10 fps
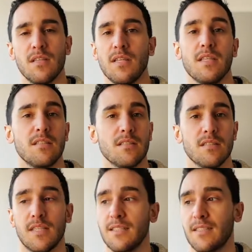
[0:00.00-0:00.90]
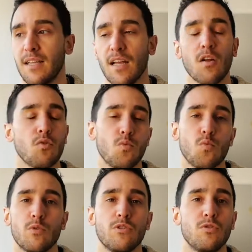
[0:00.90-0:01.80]
is the standard of
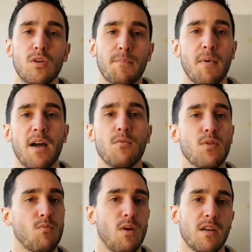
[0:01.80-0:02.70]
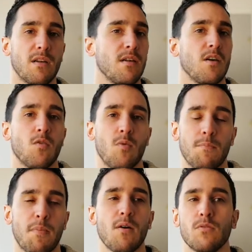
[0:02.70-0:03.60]
what you can buy with one
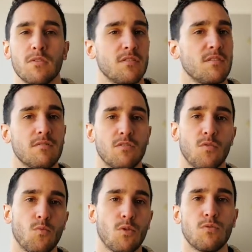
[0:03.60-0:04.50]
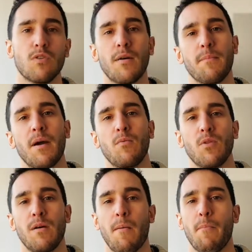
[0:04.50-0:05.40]
pound. What you can buy
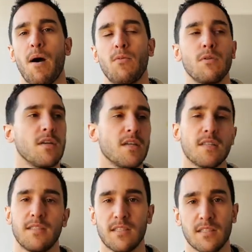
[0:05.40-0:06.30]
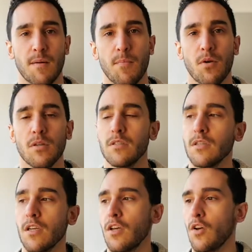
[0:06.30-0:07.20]
with £1: 6 apples,
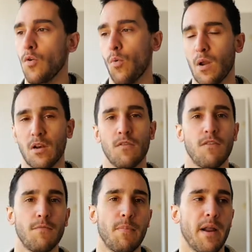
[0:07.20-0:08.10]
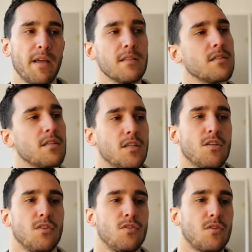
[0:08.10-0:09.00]
1 loaf of bread,
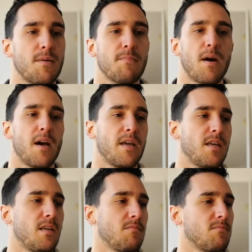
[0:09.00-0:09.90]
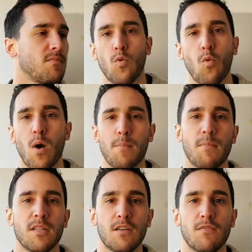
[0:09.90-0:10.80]
you can buy 1
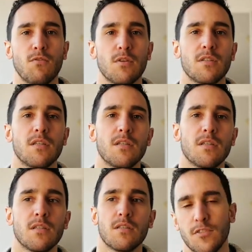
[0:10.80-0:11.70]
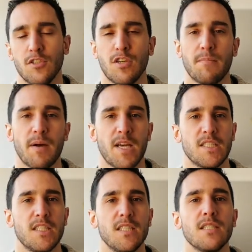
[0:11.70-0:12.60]
bottle of water, you can buy a
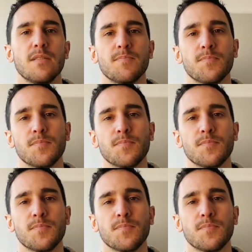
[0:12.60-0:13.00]
cheese.